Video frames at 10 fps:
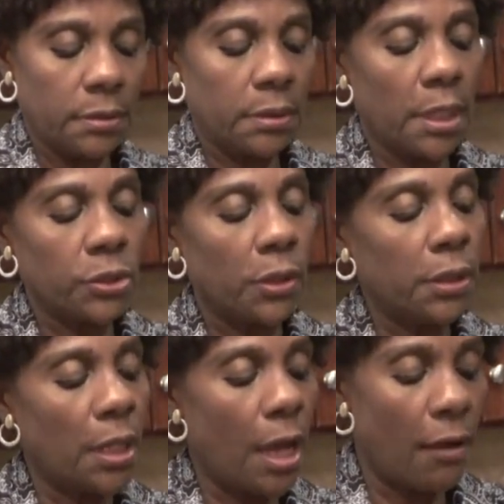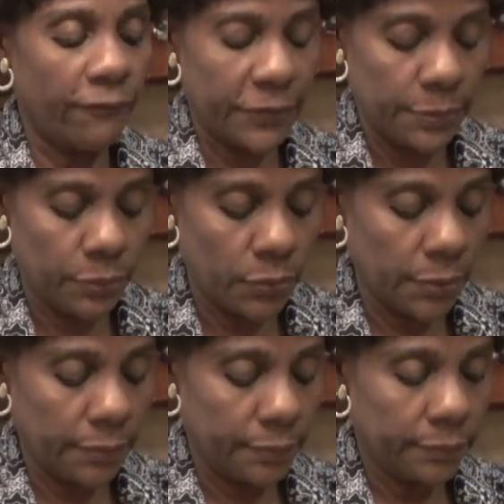That's only half spoon.
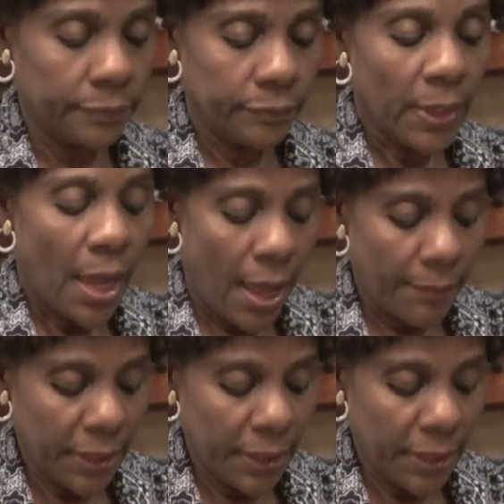I